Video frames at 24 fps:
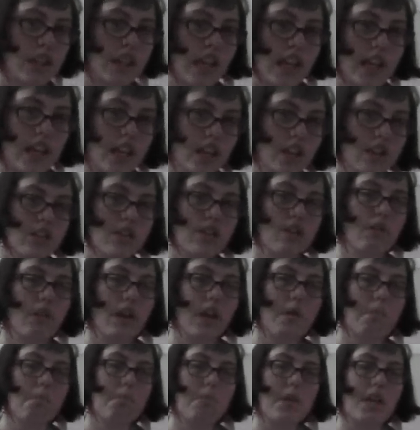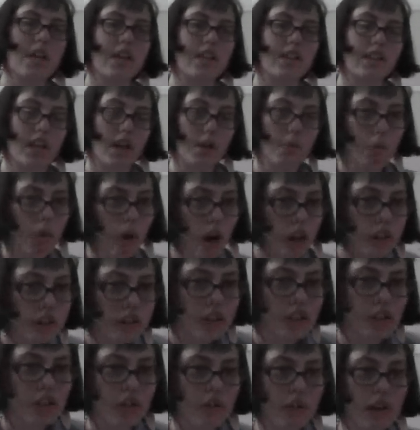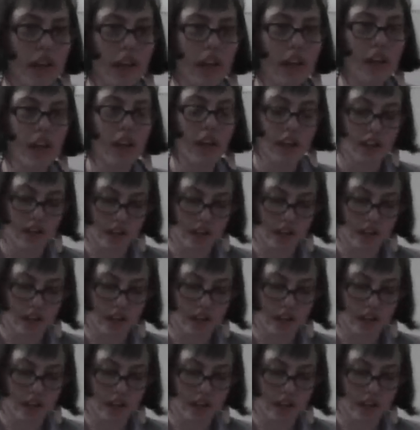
that they can do it, because they want to do it.